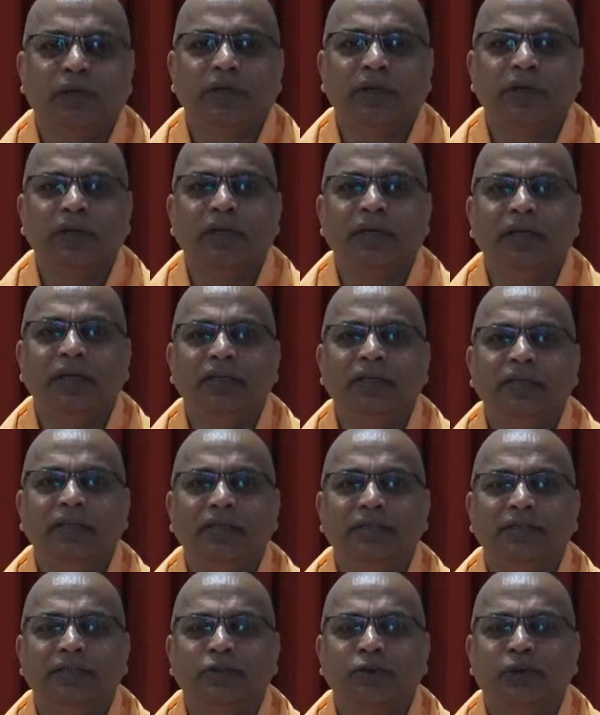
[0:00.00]
we are alert
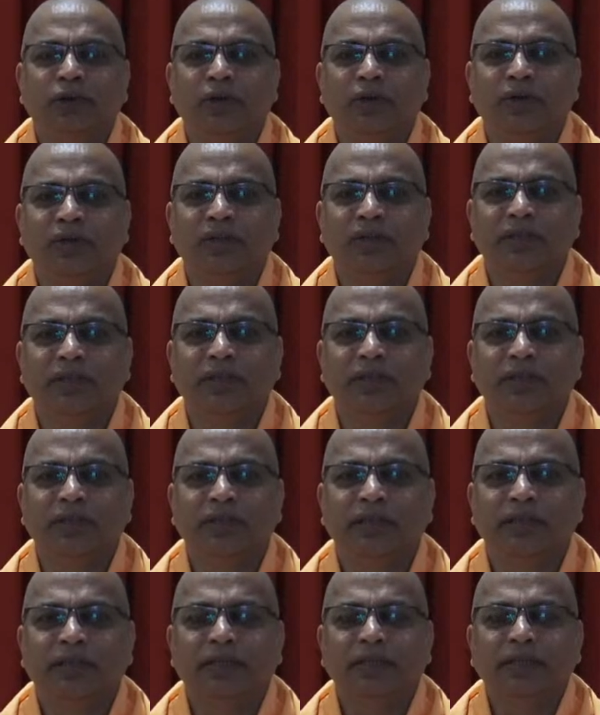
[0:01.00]
throughout the
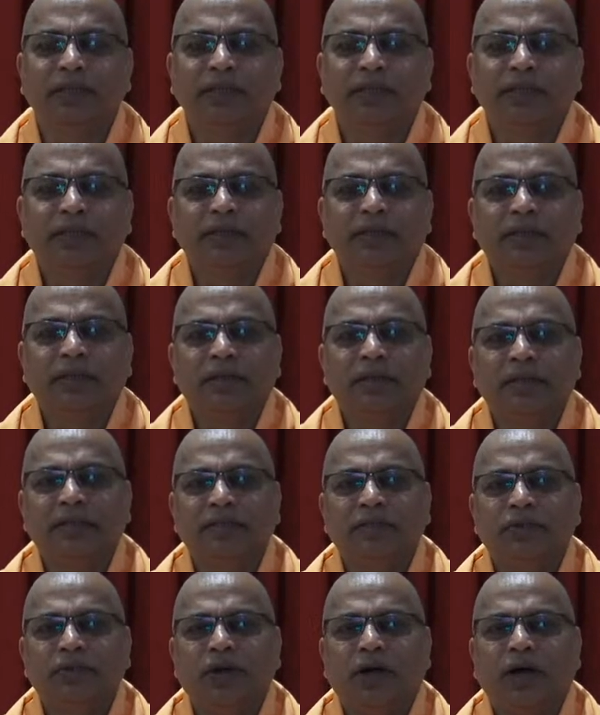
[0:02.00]
day
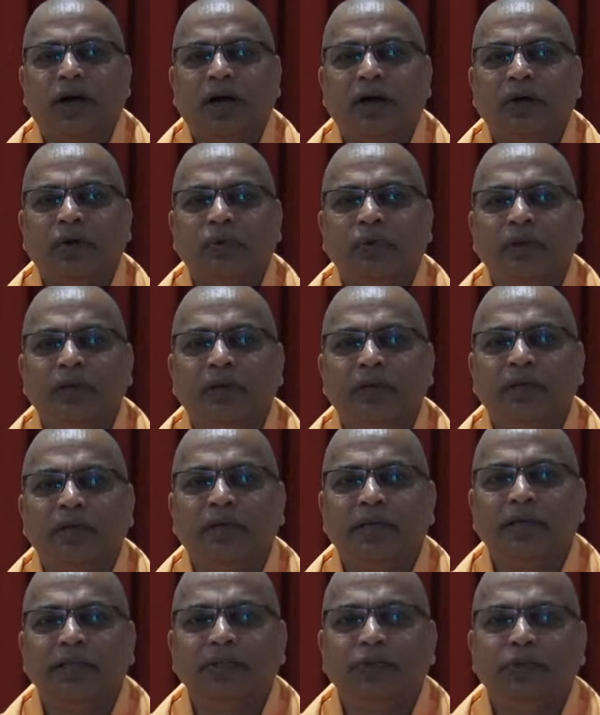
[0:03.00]
as to how we
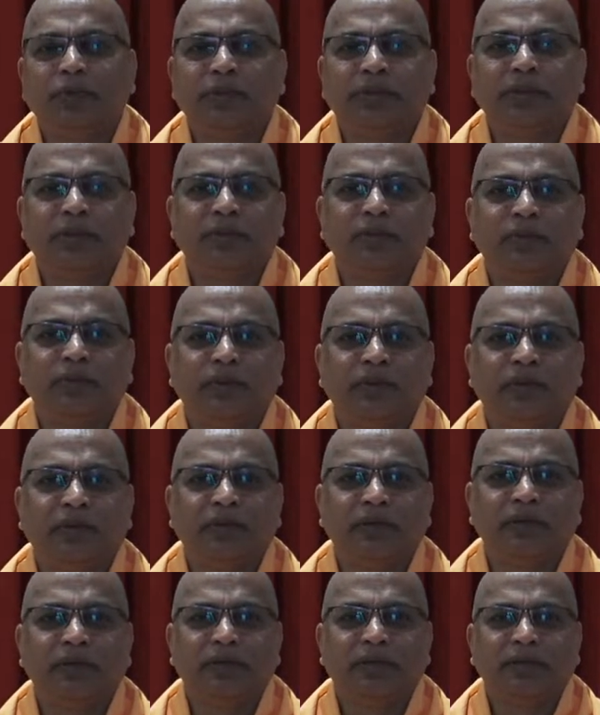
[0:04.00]
engage with the
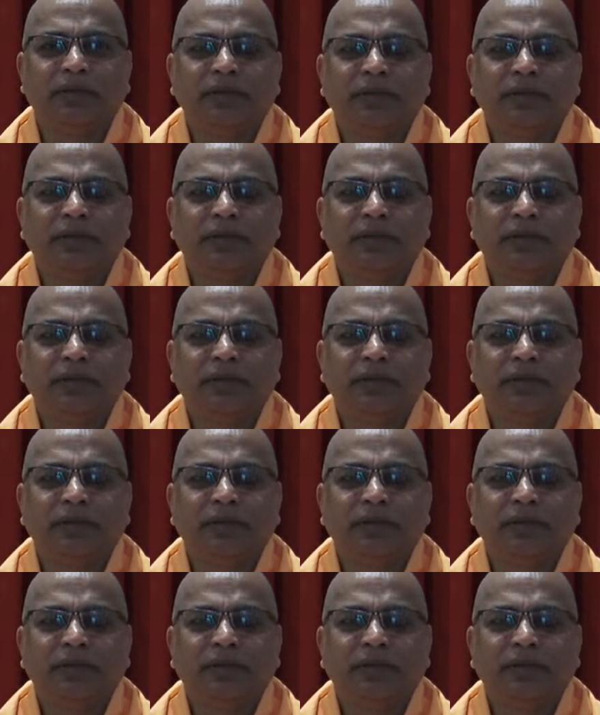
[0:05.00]
world,